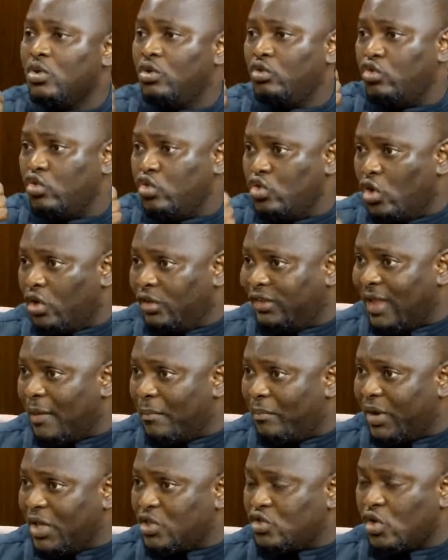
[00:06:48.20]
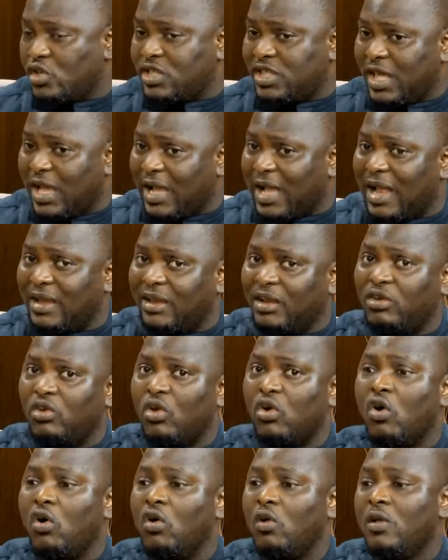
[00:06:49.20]
do your temperature check at the
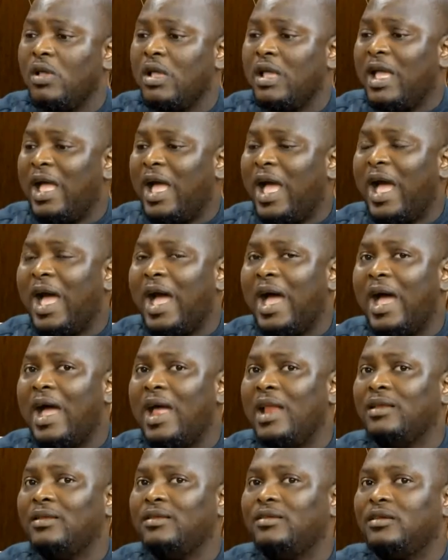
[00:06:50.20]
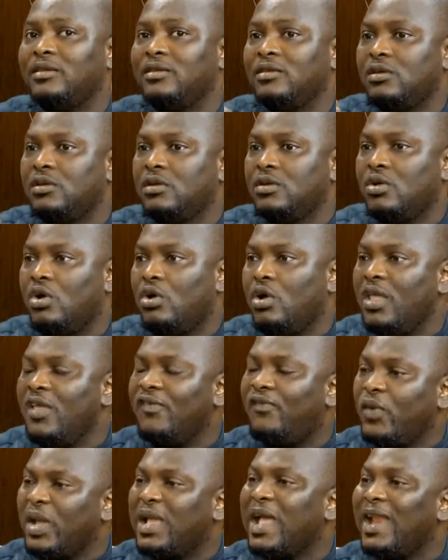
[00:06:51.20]
door. Mm -hmm. And
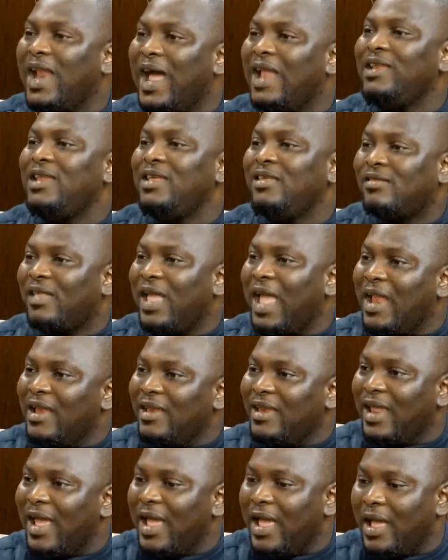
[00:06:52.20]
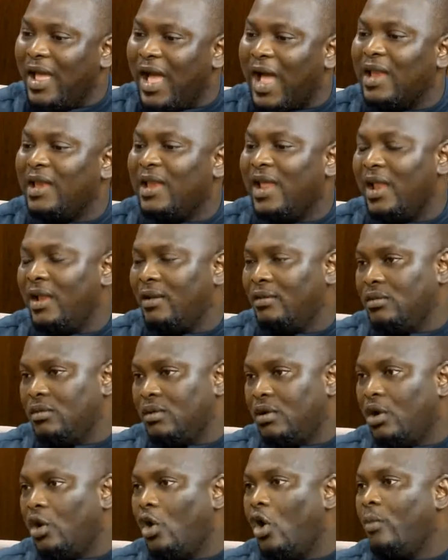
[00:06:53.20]
if we can at least end there and then
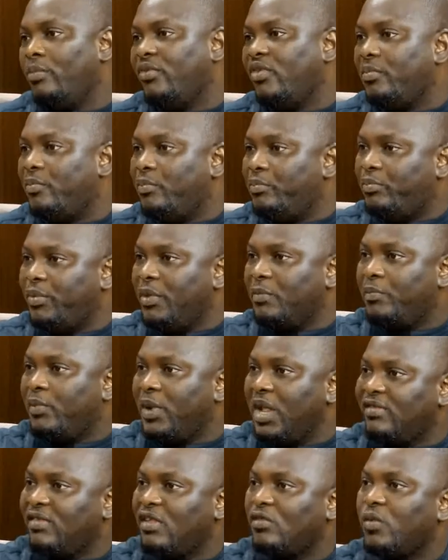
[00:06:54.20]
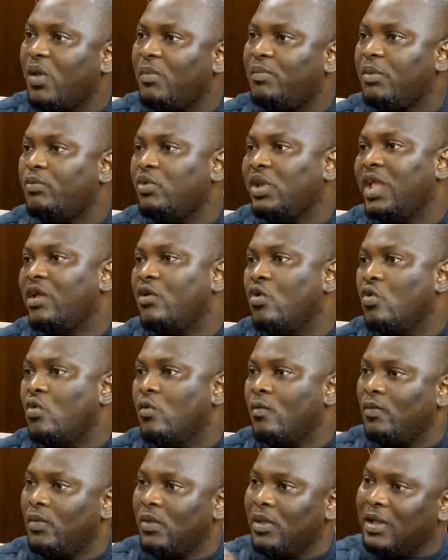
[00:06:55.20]
clubs, places where people they go,
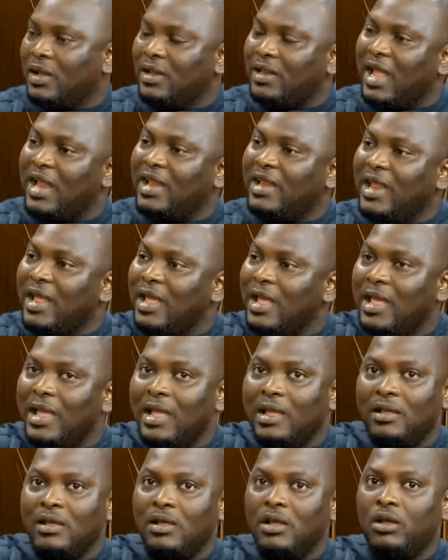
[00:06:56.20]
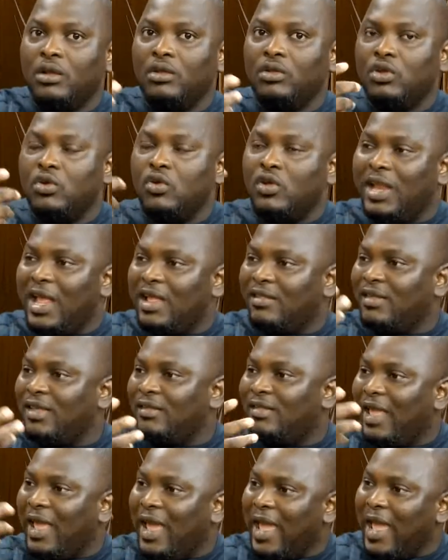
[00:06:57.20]
then they, you know, there's this
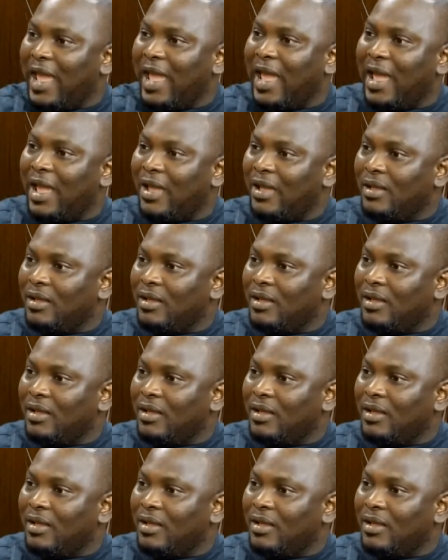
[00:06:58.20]
hair